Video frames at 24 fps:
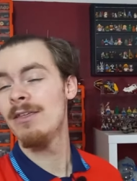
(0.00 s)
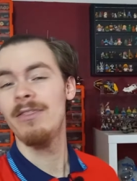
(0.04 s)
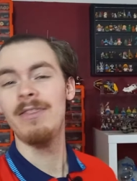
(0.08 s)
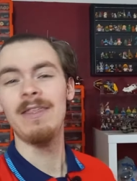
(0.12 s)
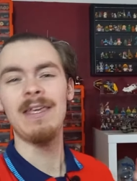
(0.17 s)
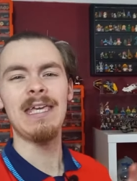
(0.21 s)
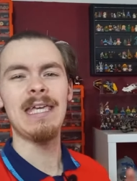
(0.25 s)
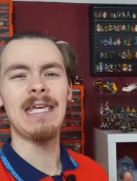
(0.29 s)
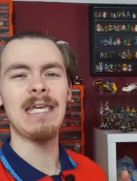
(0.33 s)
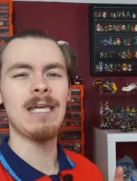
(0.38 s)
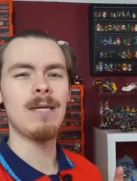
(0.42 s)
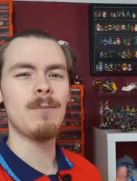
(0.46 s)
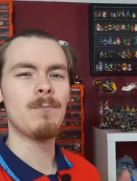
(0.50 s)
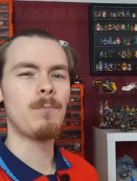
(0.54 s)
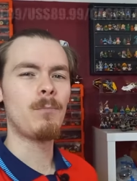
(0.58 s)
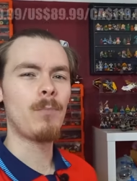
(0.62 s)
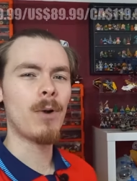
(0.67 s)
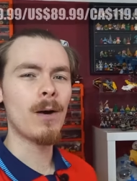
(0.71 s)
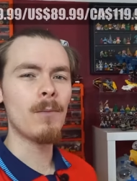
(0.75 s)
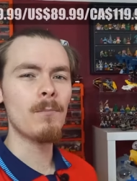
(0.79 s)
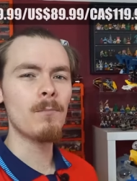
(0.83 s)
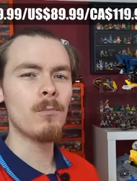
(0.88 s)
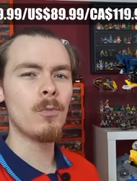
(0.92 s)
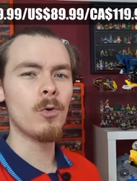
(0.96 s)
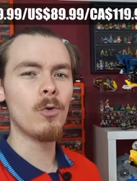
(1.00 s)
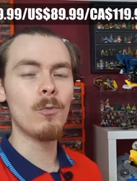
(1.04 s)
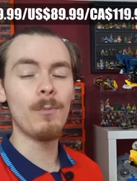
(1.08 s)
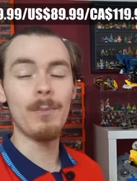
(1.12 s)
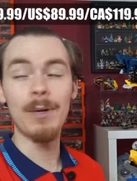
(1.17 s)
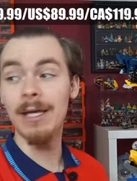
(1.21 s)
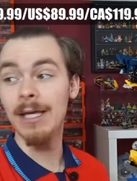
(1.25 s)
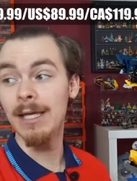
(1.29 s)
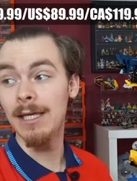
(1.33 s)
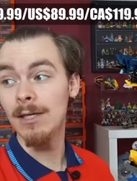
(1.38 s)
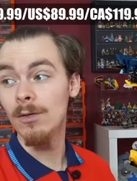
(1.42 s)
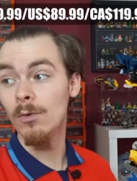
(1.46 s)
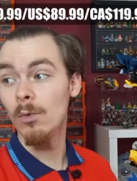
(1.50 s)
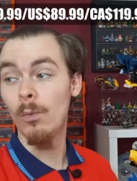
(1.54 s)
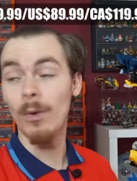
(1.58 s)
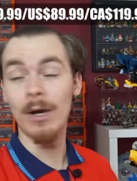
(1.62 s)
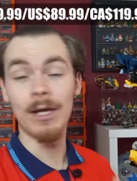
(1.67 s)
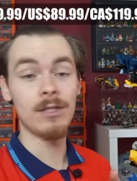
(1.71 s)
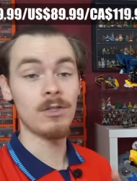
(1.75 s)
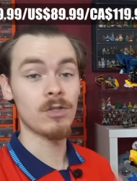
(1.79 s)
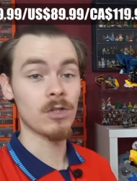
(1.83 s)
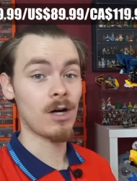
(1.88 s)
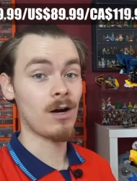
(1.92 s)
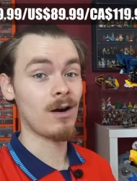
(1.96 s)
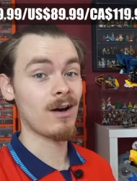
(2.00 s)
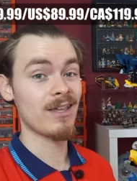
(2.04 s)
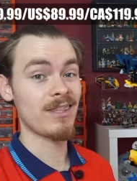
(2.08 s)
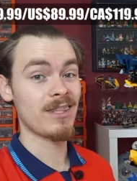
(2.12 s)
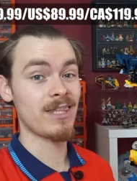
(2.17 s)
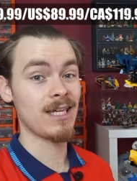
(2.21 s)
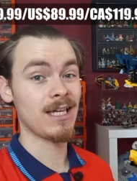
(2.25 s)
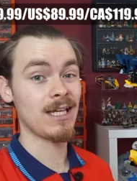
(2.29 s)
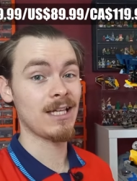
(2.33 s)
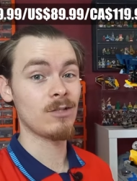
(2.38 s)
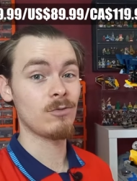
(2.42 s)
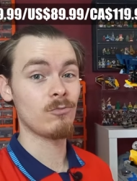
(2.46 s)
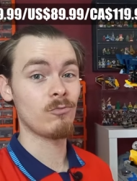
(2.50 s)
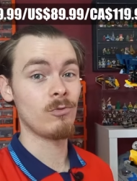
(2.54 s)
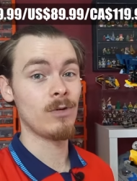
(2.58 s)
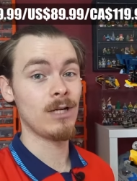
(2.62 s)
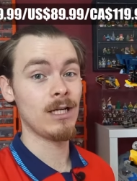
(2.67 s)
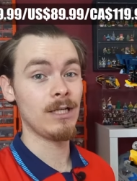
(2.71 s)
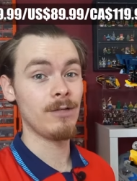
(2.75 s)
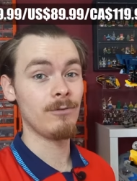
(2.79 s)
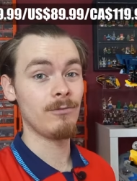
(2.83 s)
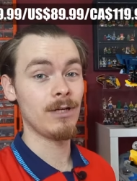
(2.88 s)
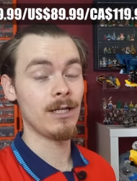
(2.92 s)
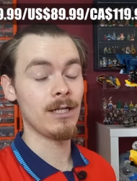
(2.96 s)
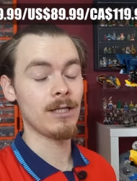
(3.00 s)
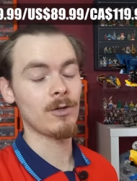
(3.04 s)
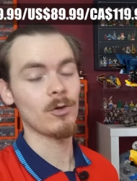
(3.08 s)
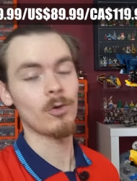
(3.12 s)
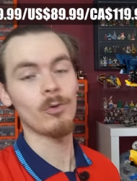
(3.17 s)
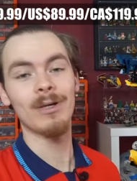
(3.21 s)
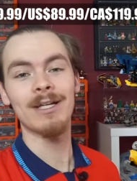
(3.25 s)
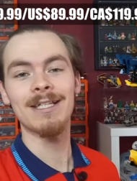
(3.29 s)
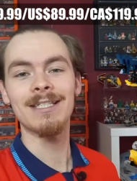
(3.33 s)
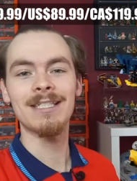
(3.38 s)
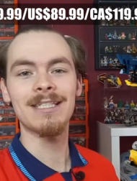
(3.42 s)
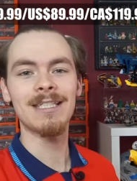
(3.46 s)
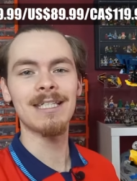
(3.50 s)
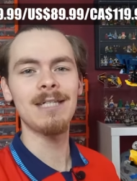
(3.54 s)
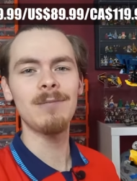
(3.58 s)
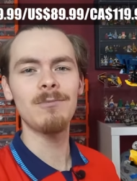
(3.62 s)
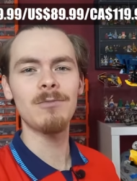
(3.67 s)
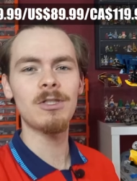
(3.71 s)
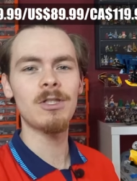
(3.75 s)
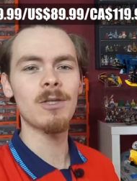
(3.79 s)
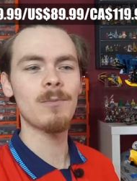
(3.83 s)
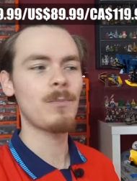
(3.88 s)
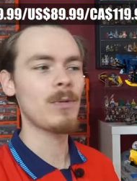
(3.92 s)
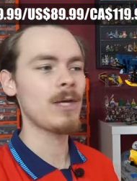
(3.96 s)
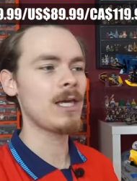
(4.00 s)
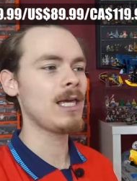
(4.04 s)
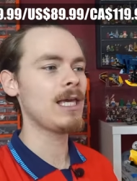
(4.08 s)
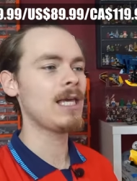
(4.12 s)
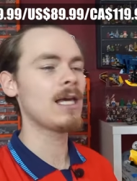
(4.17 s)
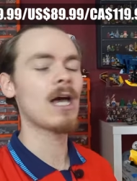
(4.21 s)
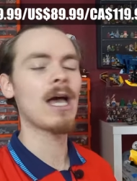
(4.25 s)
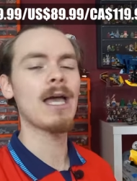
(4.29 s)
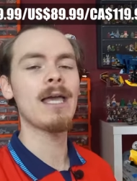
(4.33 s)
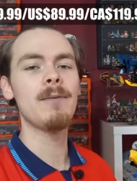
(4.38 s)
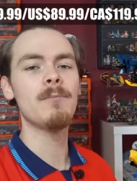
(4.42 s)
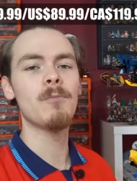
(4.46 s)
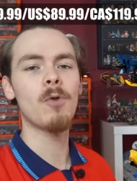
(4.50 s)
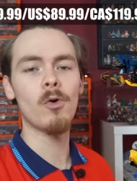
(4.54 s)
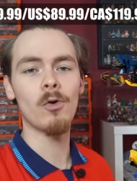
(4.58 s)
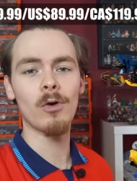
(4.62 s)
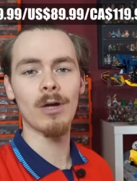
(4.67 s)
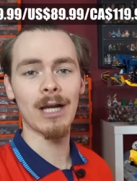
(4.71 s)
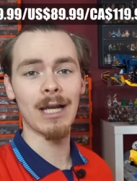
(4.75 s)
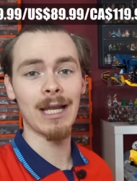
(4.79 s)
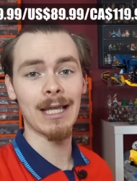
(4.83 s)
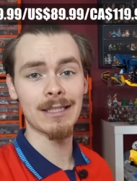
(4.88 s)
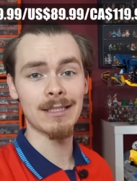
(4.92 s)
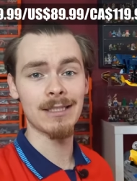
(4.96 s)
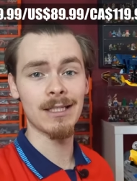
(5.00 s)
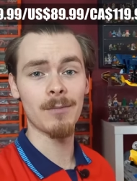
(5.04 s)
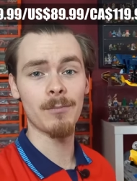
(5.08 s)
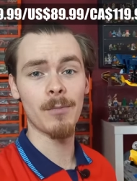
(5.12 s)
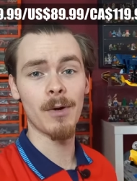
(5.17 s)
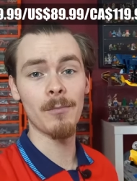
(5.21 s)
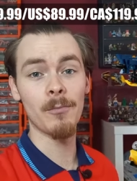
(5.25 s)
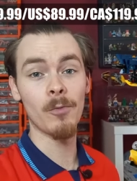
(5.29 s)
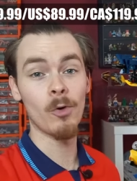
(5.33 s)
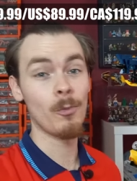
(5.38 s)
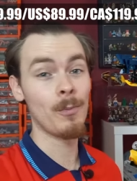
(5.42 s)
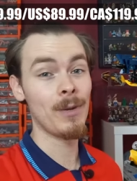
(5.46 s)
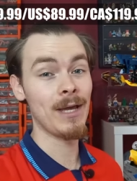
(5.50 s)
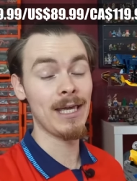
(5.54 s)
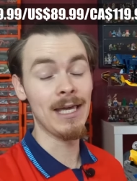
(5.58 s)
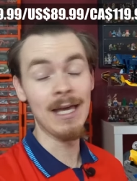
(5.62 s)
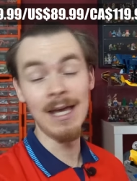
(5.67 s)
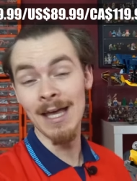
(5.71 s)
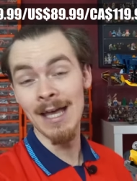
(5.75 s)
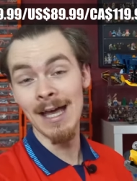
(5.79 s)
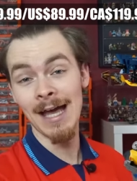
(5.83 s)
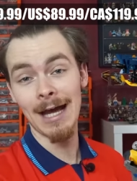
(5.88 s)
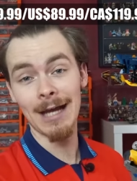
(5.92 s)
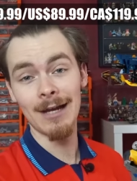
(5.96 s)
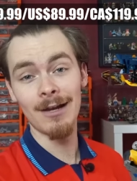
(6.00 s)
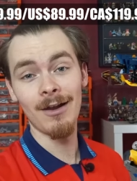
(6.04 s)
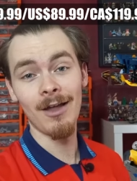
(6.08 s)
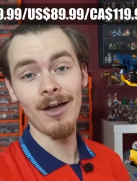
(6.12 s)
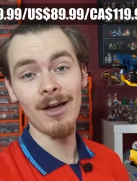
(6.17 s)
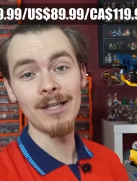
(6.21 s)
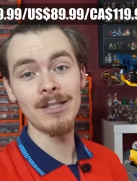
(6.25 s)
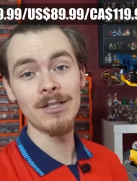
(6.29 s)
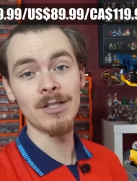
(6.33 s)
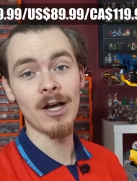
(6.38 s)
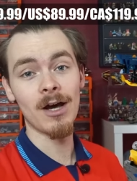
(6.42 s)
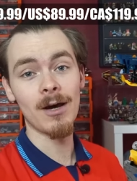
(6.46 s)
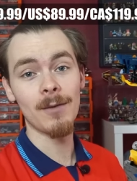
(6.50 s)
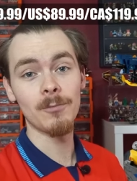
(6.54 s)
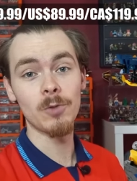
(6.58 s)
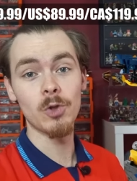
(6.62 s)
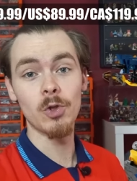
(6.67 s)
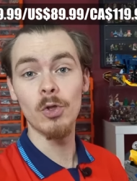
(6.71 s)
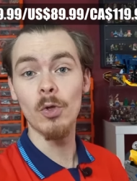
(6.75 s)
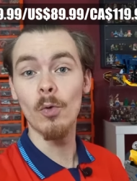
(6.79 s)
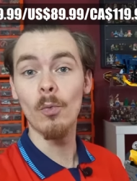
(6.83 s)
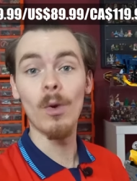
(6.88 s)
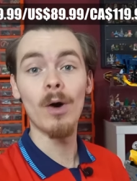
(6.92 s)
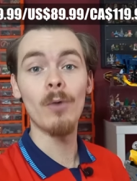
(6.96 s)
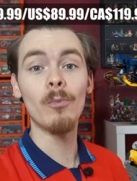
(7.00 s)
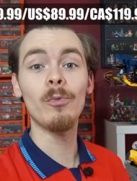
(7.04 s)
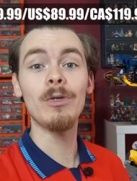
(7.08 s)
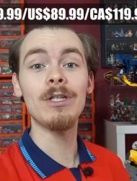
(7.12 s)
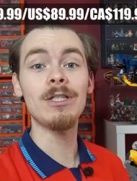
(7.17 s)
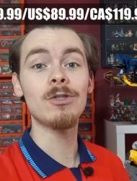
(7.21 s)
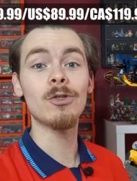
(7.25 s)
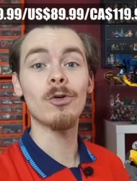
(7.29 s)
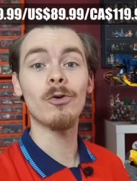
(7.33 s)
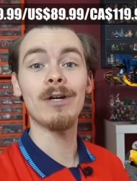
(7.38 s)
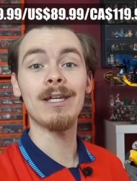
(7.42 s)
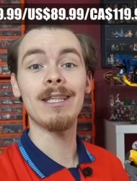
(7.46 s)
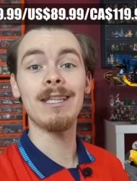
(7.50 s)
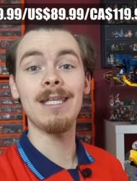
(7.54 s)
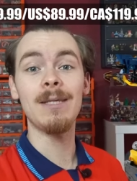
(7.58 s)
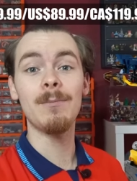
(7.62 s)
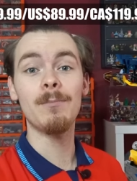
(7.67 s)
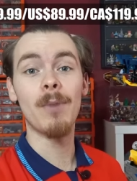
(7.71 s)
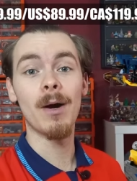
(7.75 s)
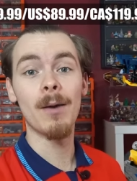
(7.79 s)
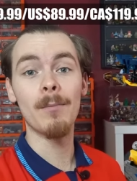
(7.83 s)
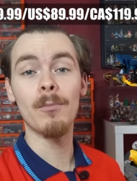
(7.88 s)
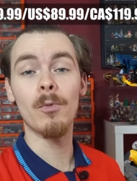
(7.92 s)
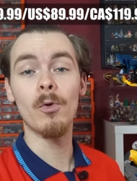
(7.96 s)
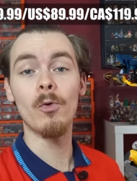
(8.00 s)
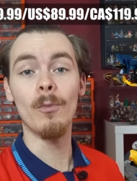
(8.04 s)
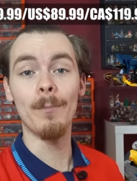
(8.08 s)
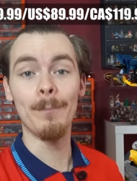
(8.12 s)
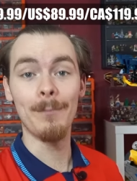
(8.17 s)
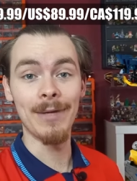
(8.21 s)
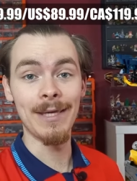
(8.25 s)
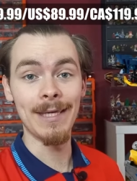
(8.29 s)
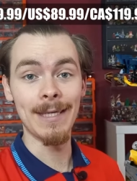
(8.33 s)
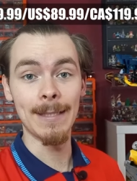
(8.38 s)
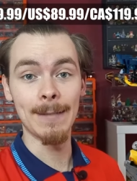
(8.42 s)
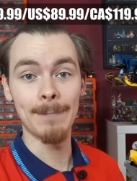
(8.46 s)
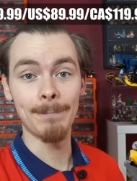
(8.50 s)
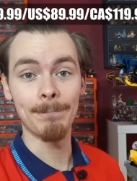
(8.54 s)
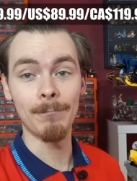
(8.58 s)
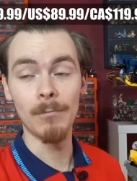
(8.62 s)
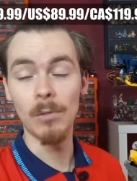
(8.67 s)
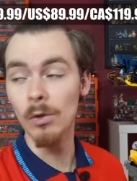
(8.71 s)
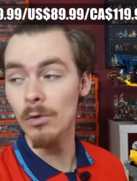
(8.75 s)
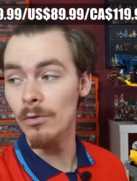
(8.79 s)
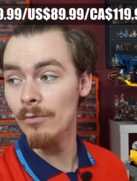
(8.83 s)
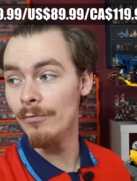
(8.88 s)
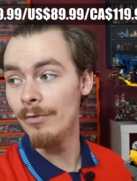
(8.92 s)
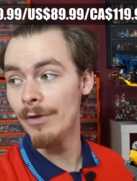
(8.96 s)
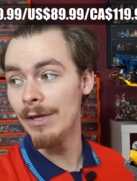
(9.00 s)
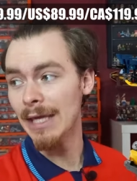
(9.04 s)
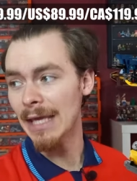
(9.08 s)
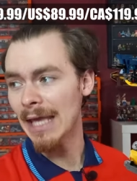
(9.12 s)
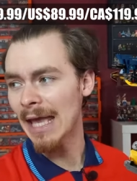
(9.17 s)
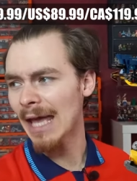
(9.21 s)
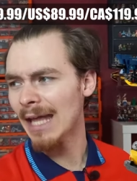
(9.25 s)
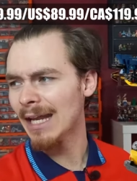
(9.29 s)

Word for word: the Bumblebee, which I think is really, really cool. It seems to be a more classic Bumblebee and lines up to the one we saw in the Bumblebee movie.